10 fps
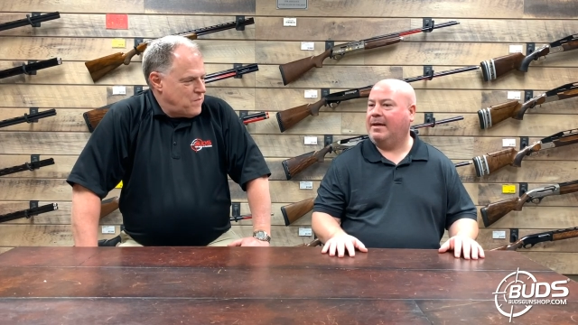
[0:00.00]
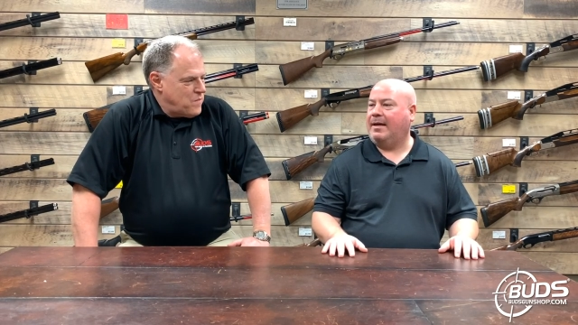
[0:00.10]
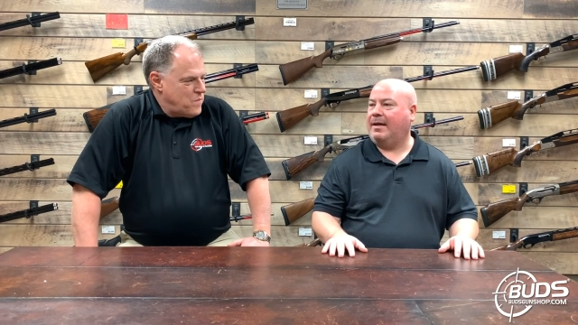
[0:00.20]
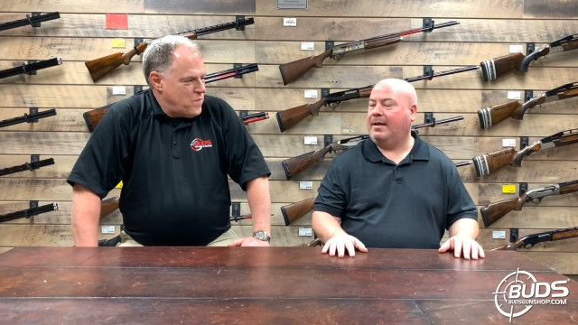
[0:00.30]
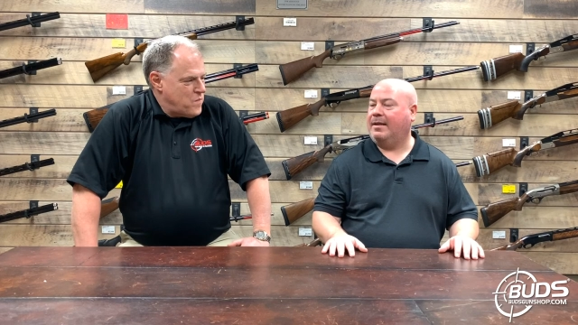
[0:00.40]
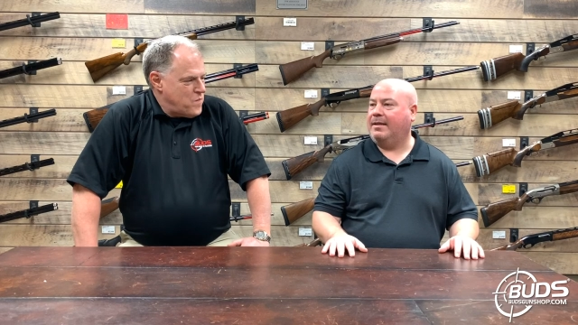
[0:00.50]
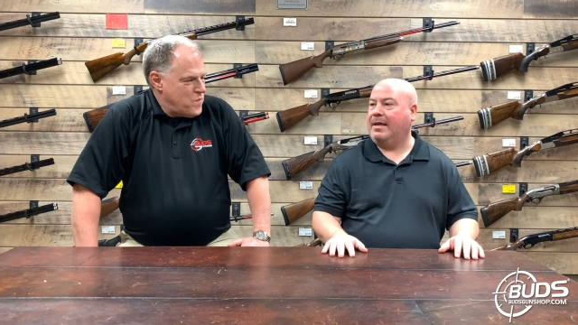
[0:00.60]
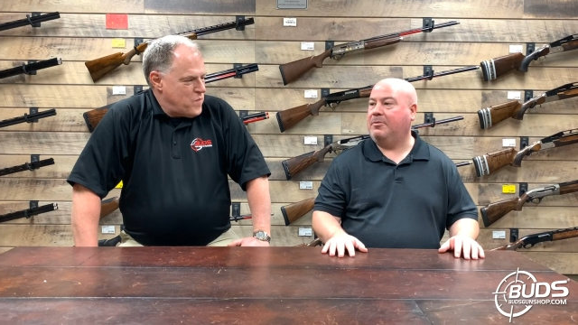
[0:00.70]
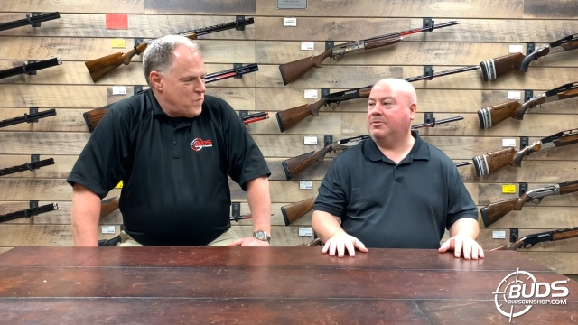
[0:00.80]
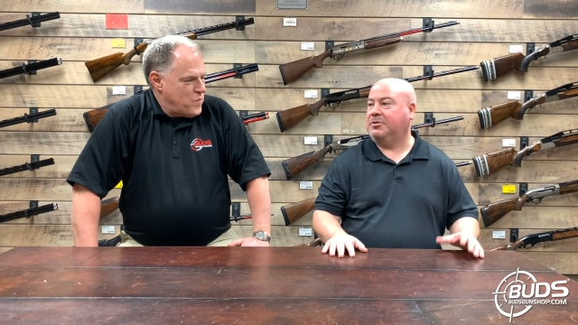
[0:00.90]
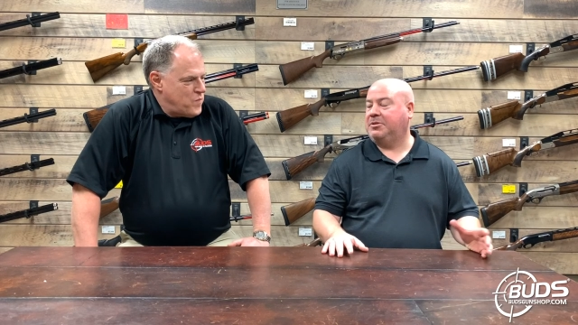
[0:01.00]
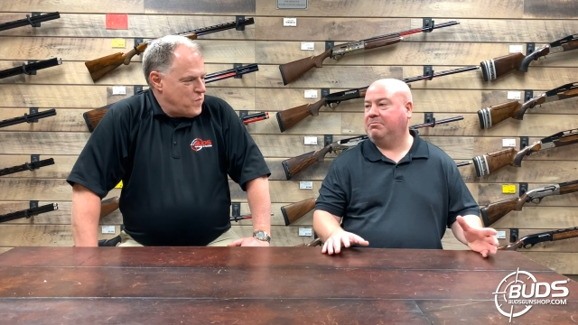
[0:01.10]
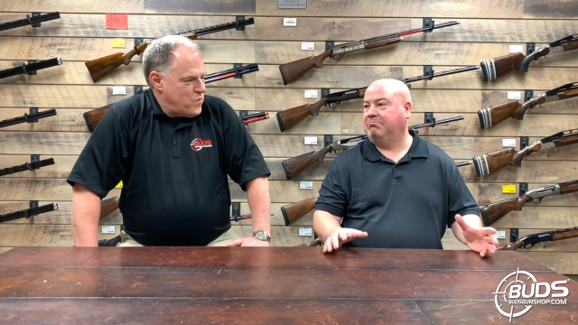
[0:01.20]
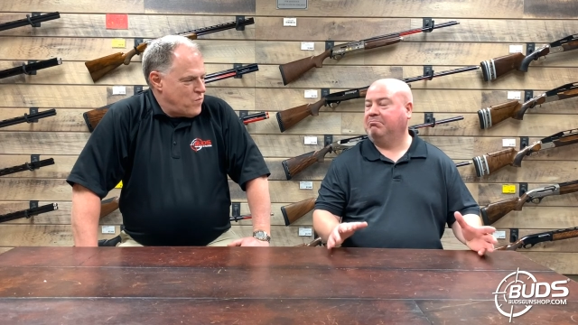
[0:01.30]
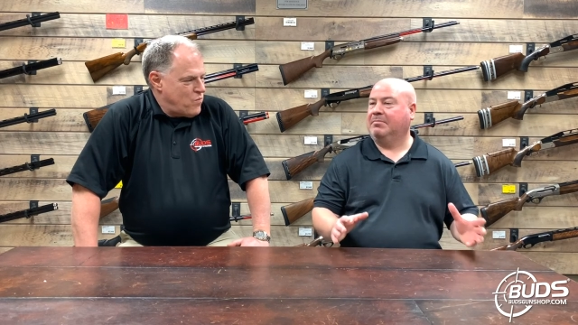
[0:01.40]
Speaker 1: uh, that was
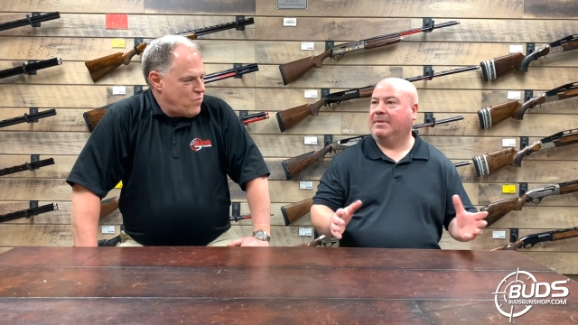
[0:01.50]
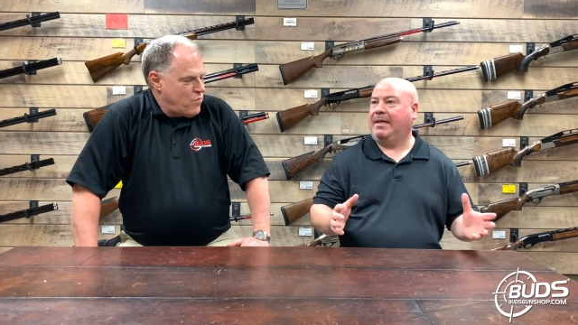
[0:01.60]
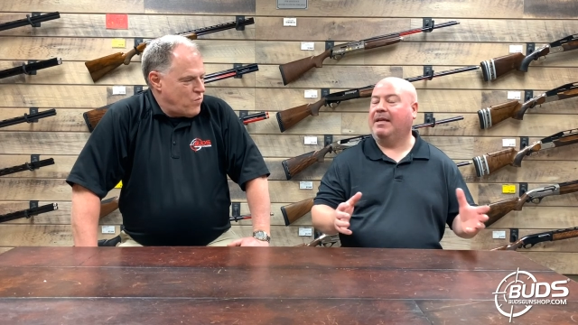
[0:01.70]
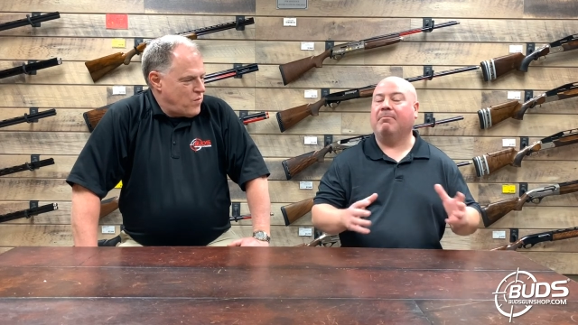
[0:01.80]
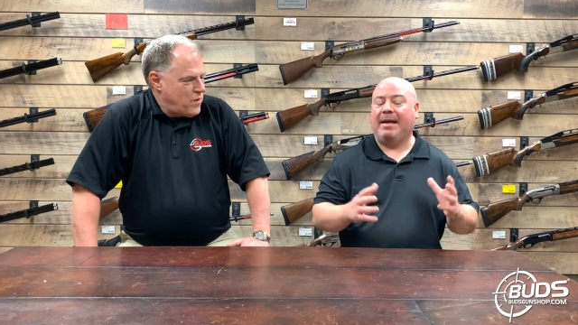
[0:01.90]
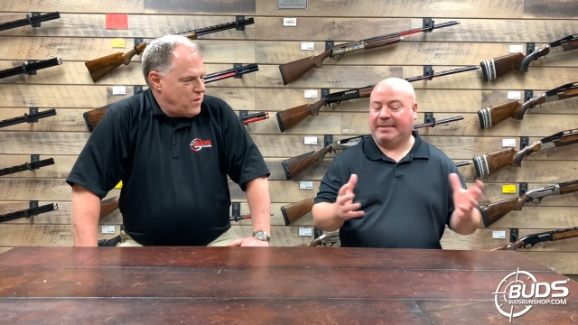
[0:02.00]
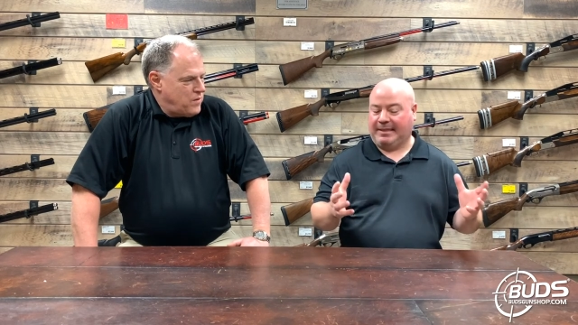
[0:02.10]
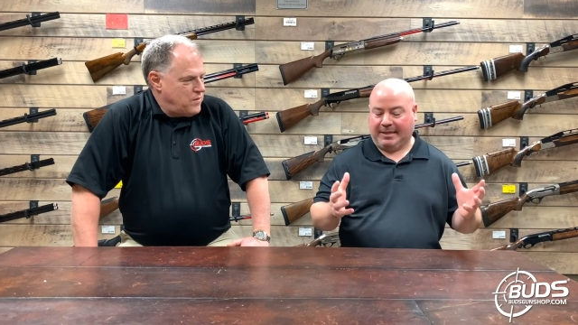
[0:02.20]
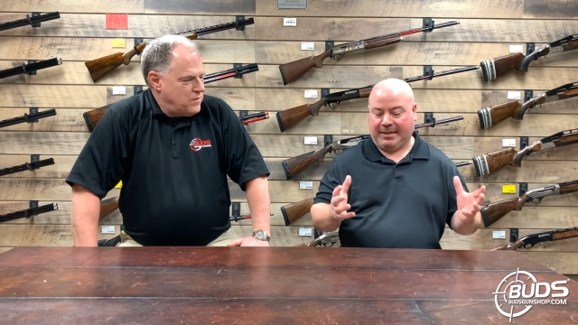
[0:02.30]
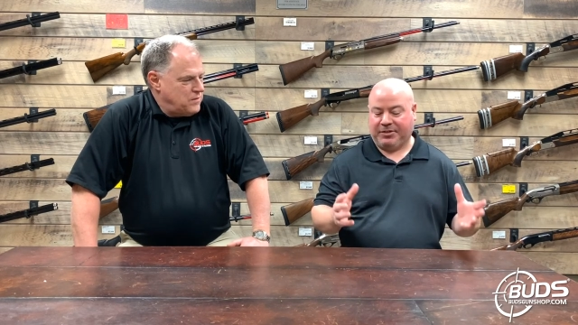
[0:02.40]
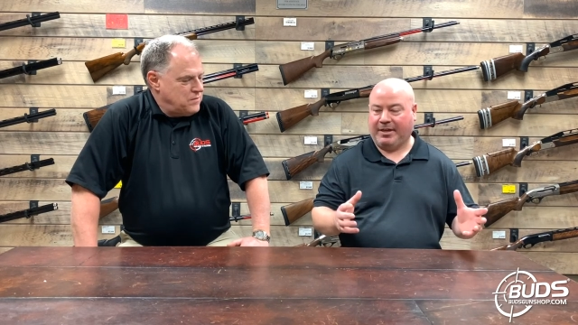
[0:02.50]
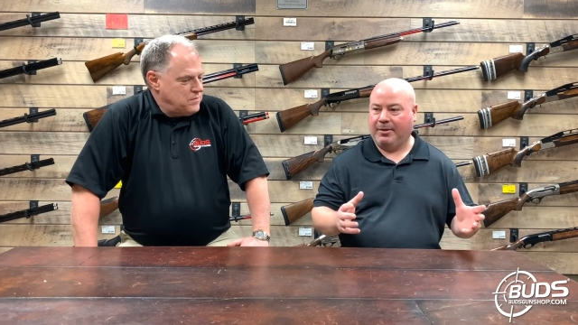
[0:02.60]
in amazing condition.